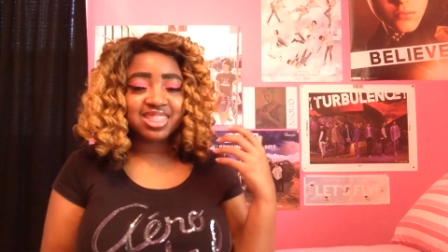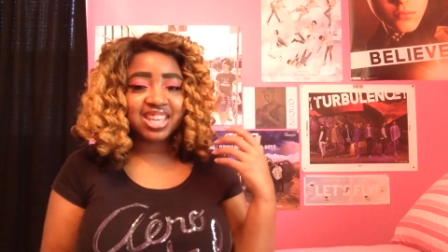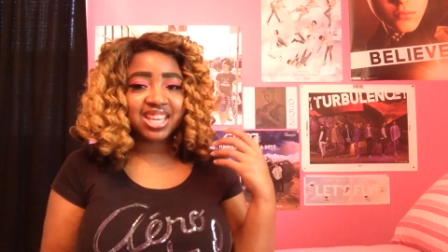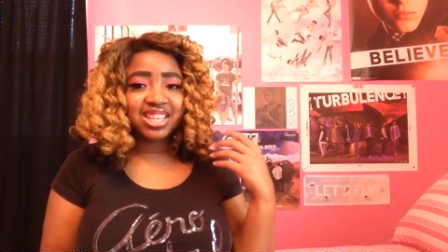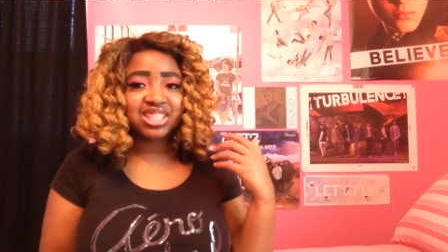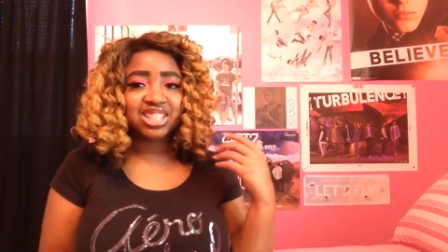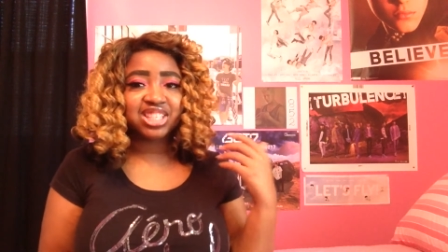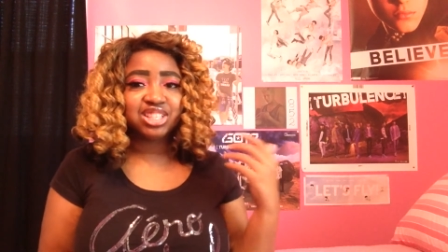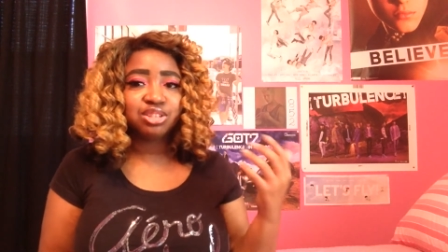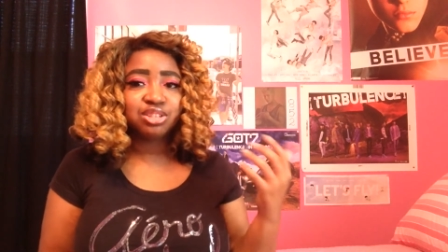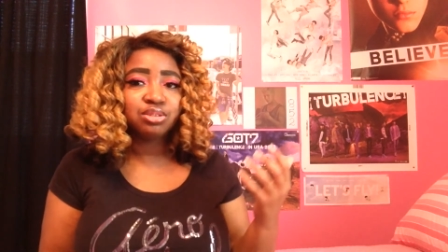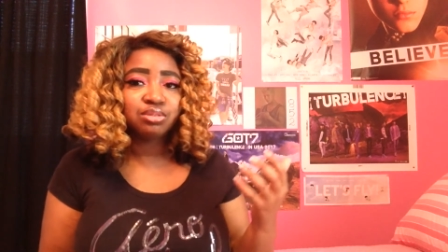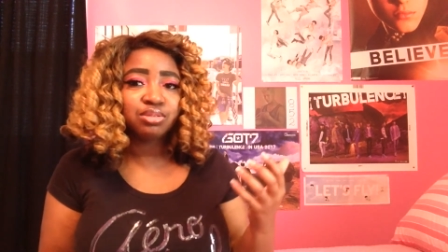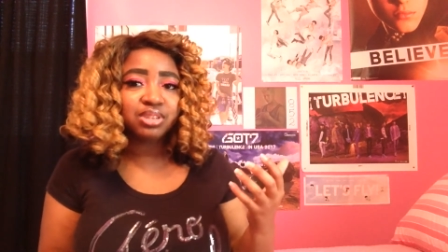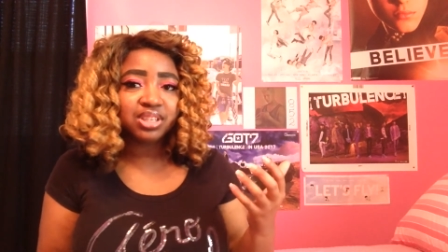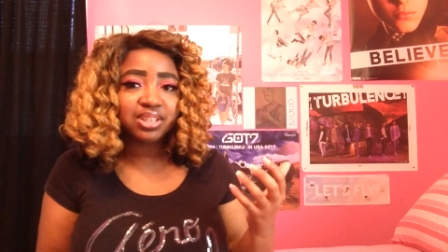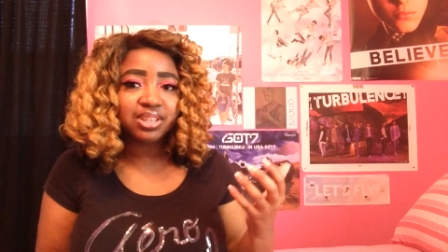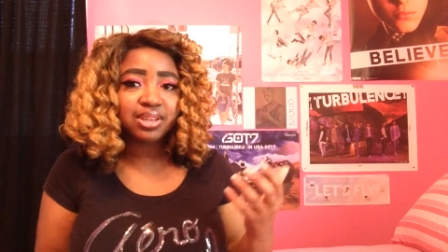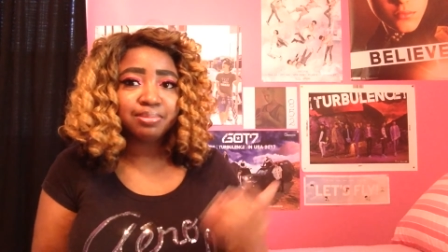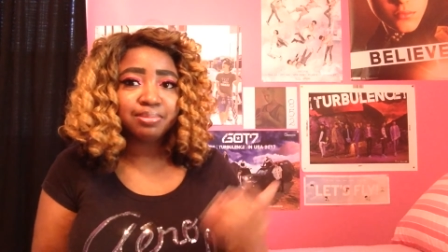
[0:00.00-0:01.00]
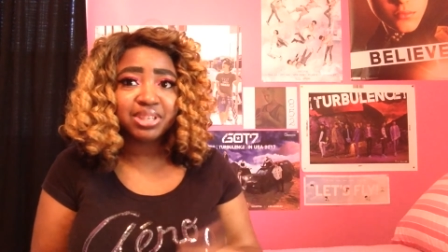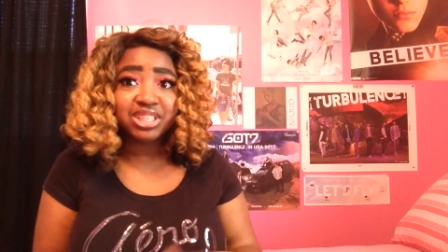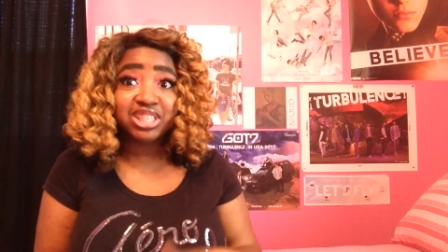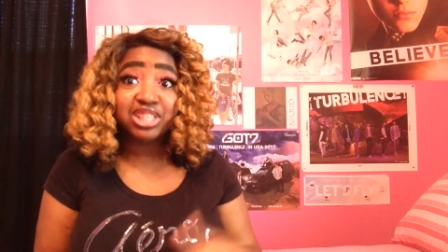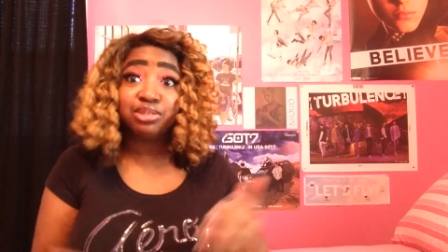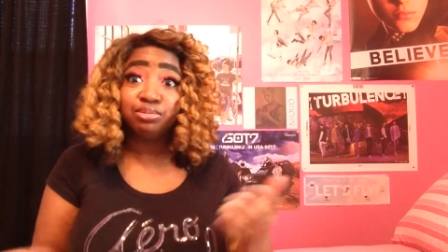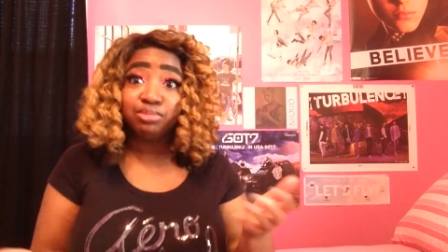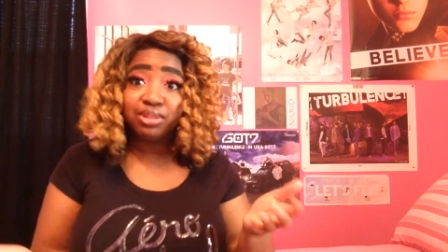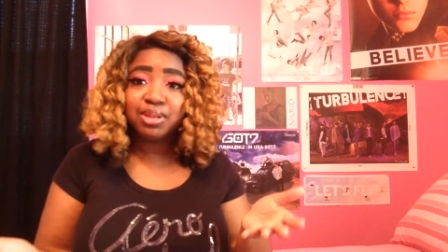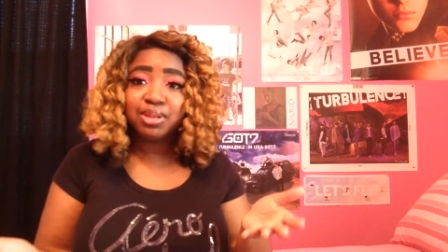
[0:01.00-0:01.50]
thinks she's too good, but
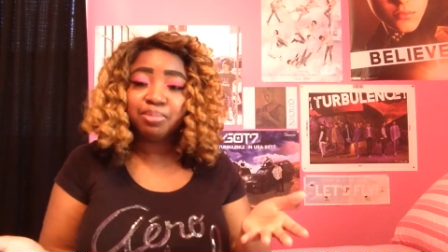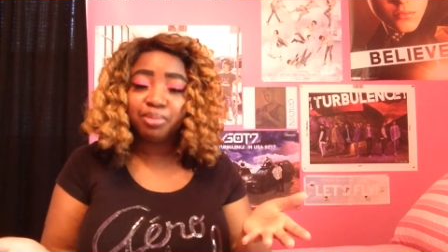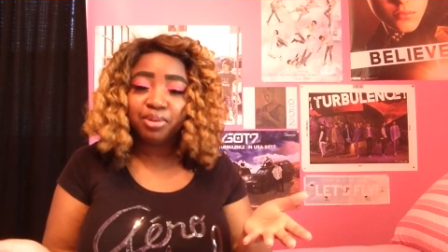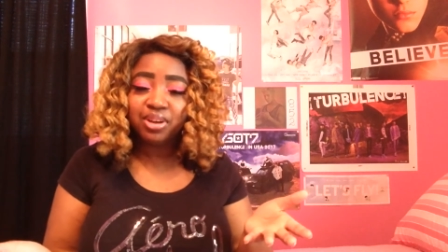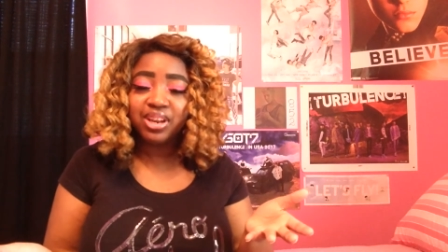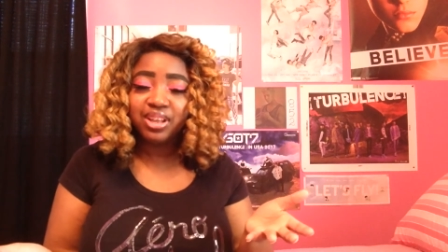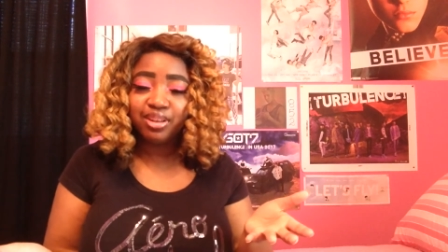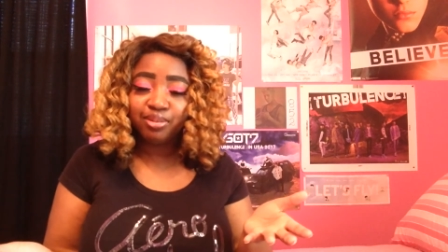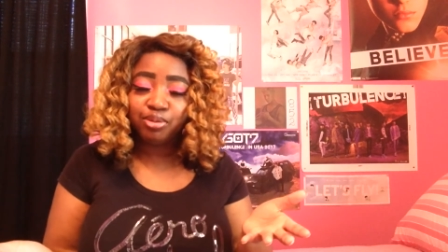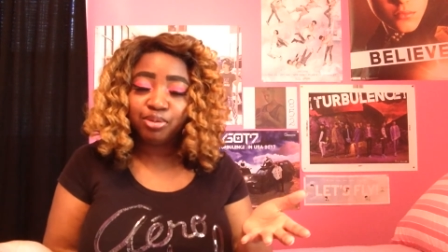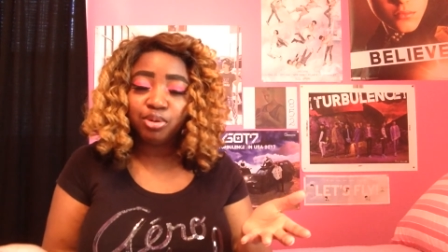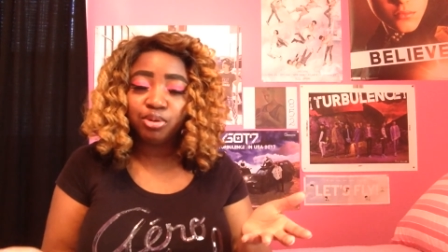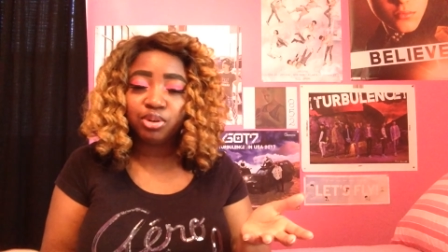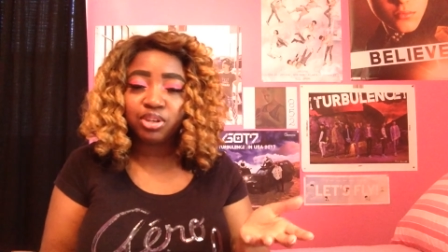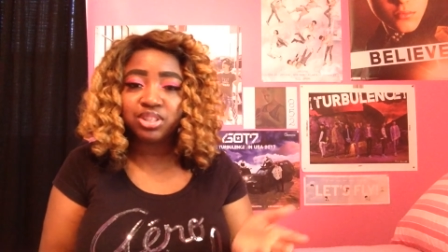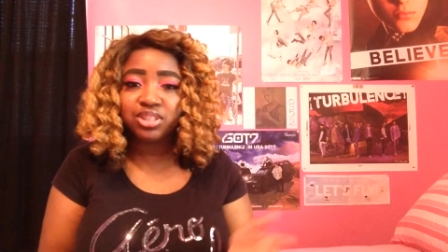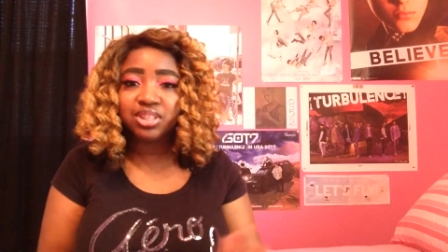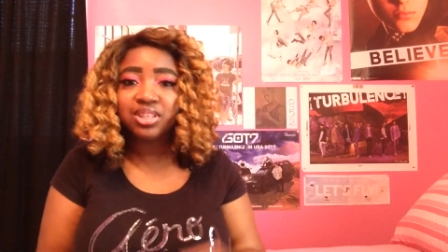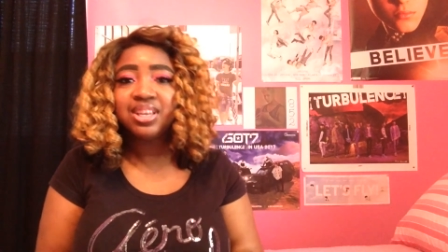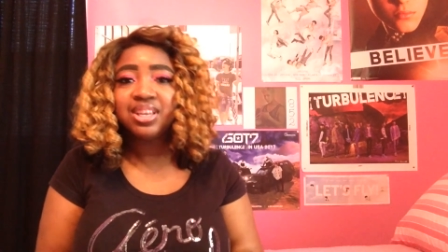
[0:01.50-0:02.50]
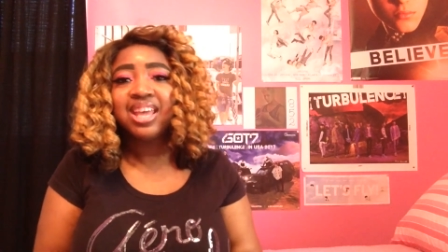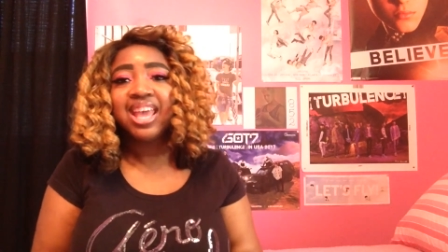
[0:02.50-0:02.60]
she's really pretty, of course.